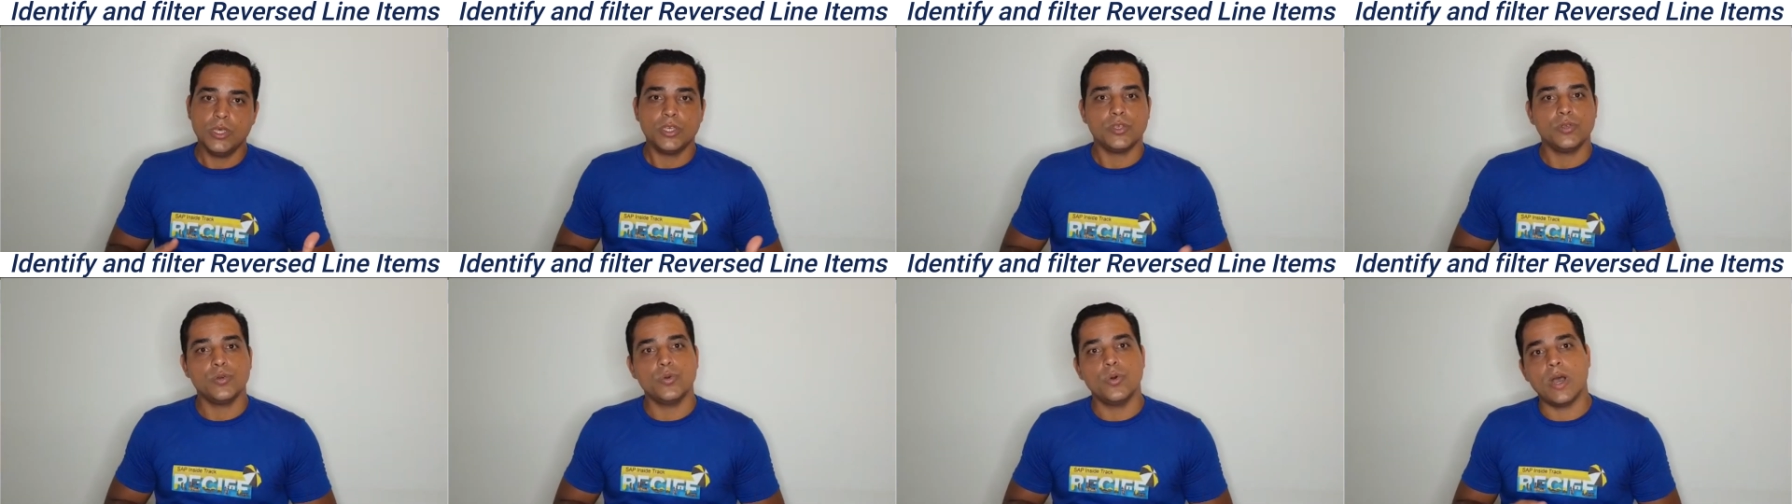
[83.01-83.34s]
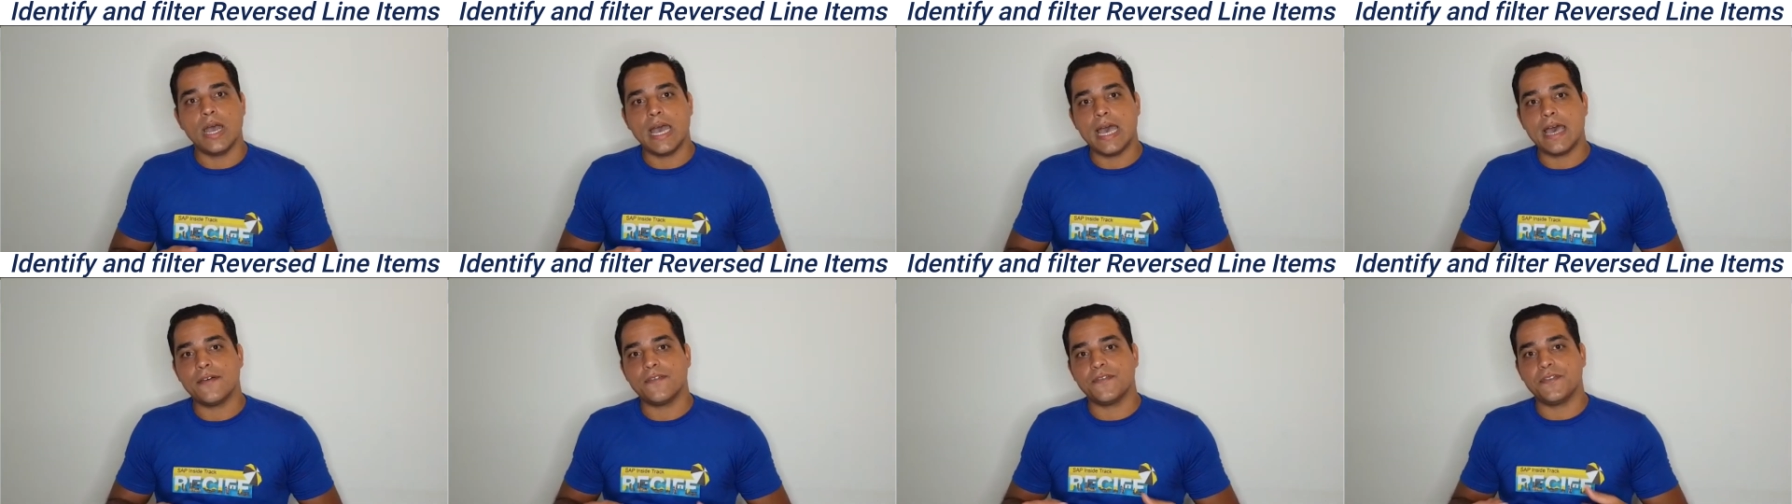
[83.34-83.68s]
you
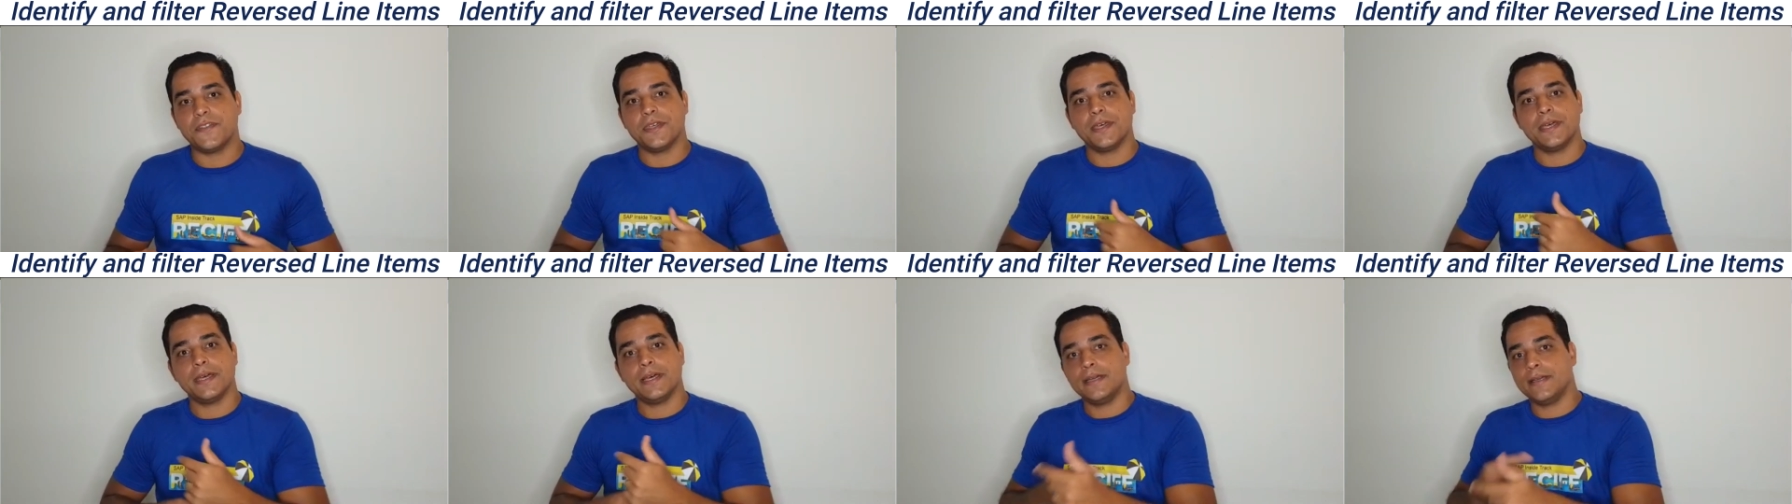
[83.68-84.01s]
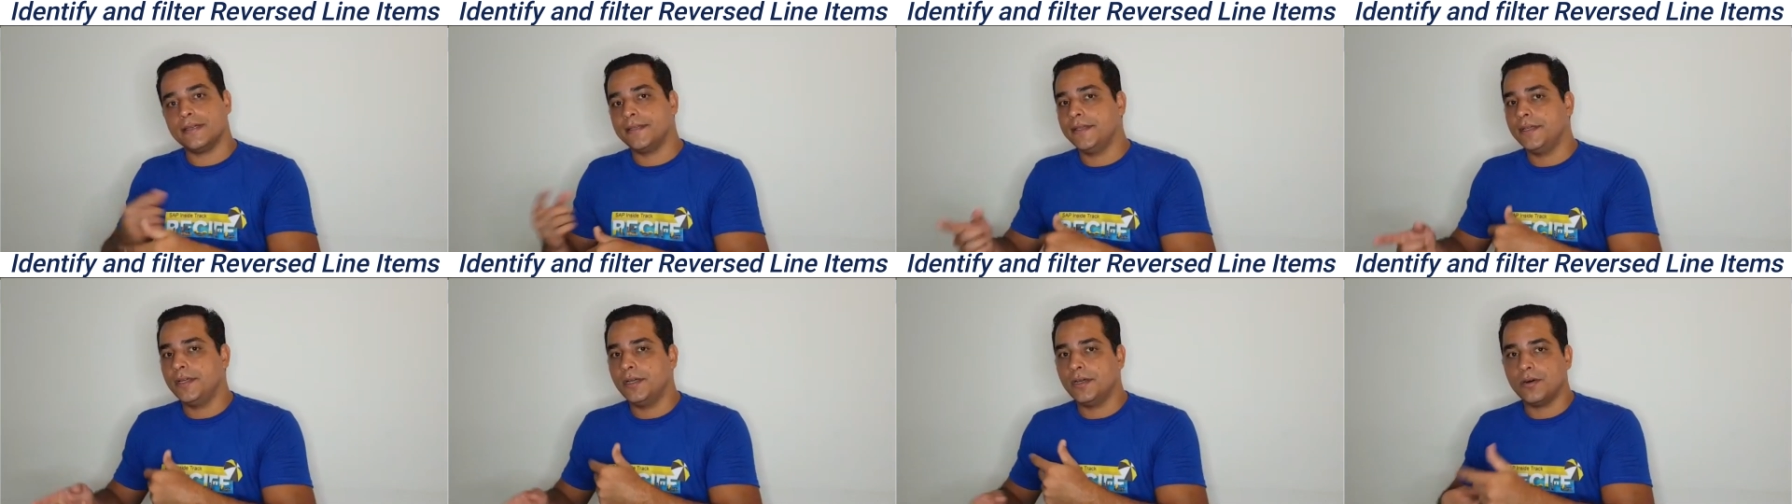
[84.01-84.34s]
have the
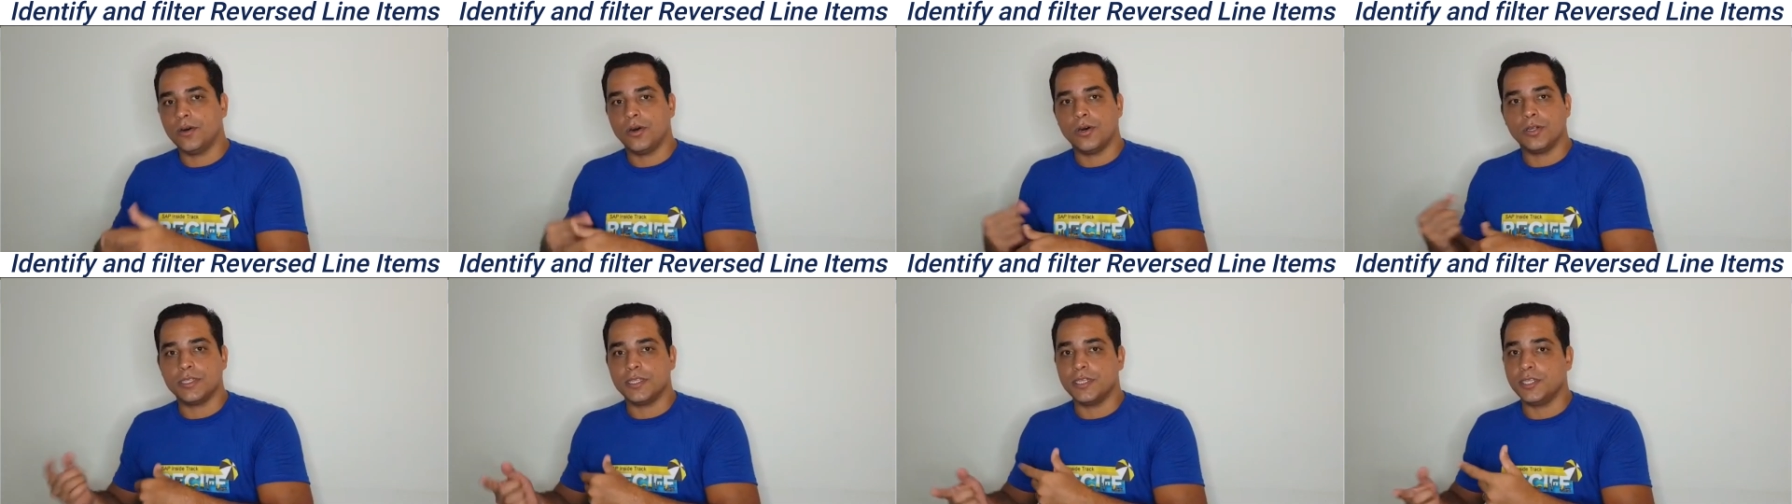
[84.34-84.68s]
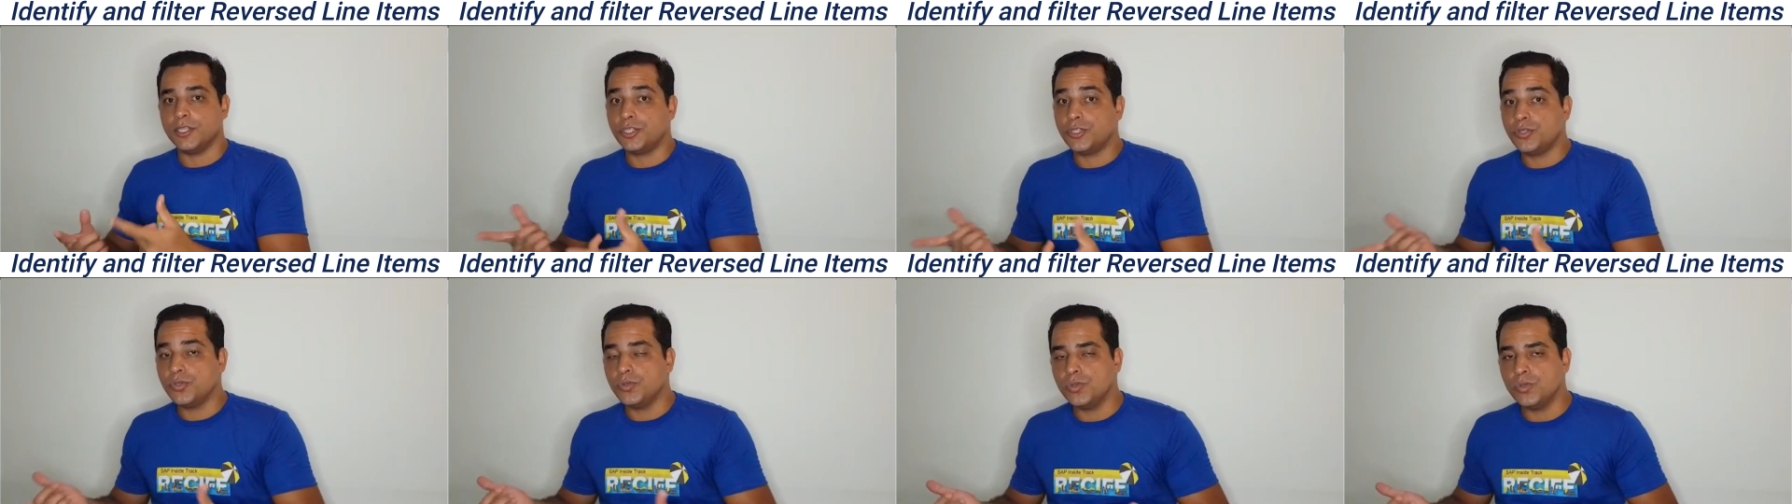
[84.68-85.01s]
other
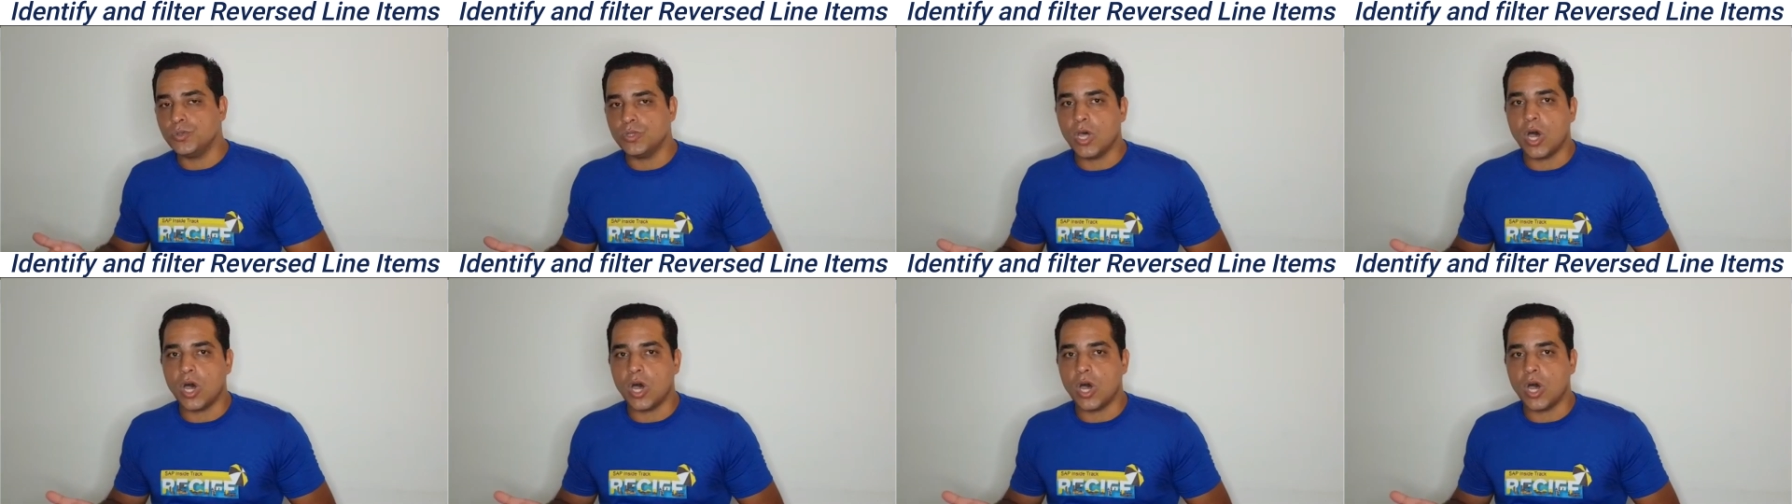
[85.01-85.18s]
two